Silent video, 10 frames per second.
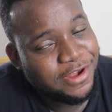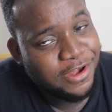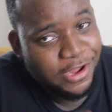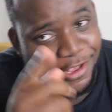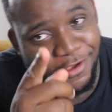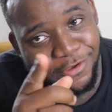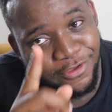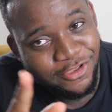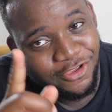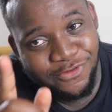nigga,
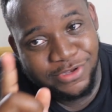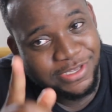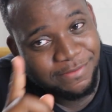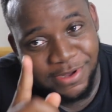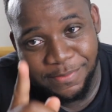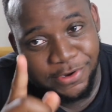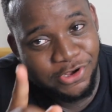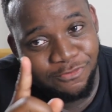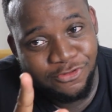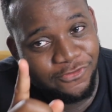you wasn't bumping
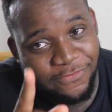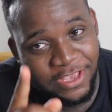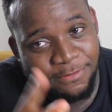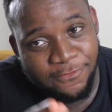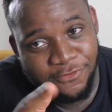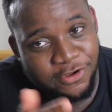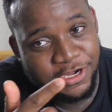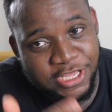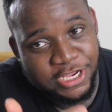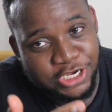no Blueface before
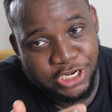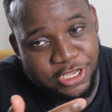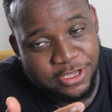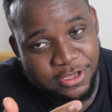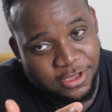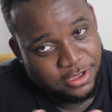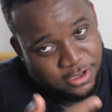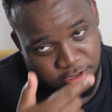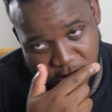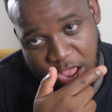DDG
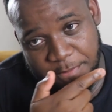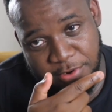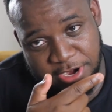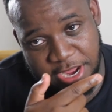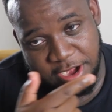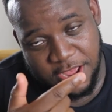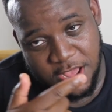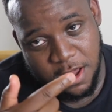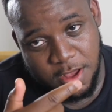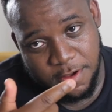hop on that.
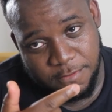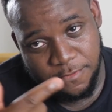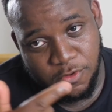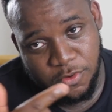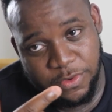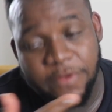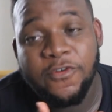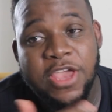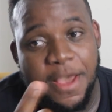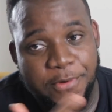Uh,
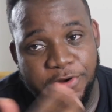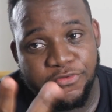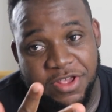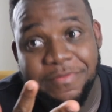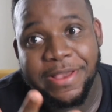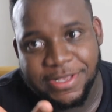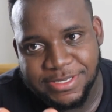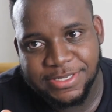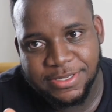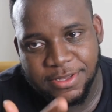before he hop on the
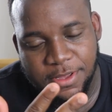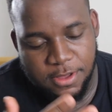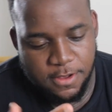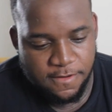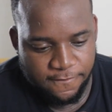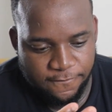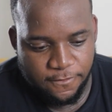remix for